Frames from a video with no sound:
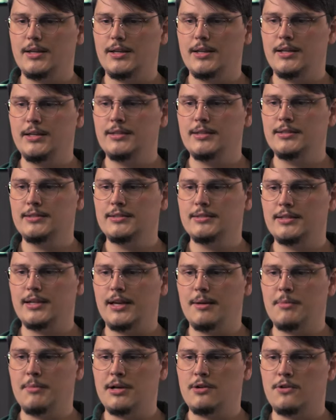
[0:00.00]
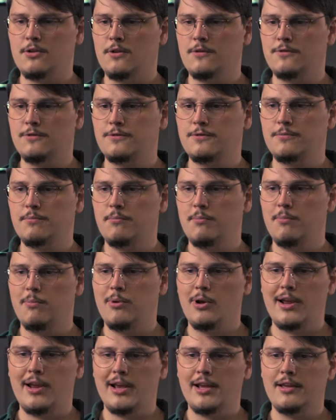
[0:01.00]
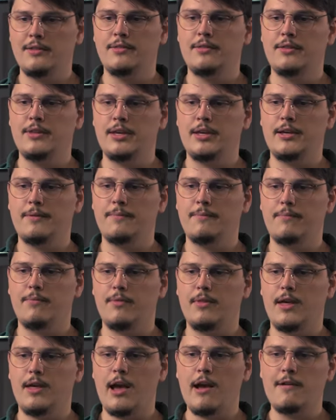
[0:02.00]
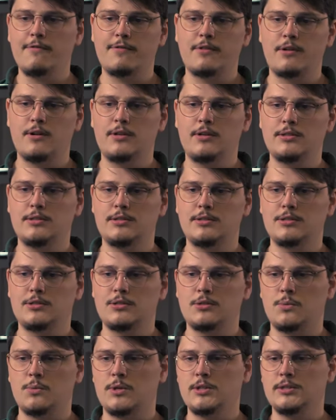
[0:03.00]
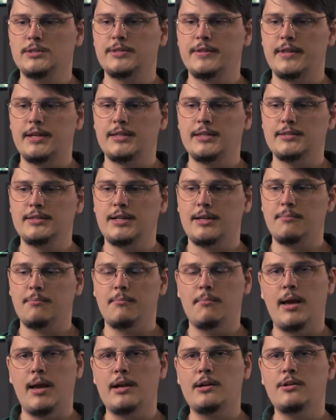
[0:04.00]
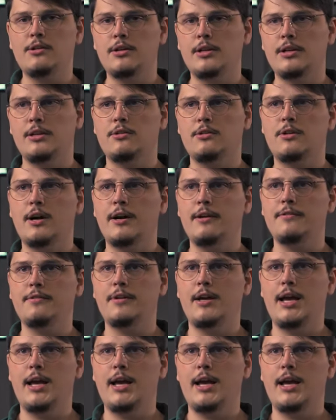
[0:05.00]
It is a matter of putting in the effort towards things that matter in your life.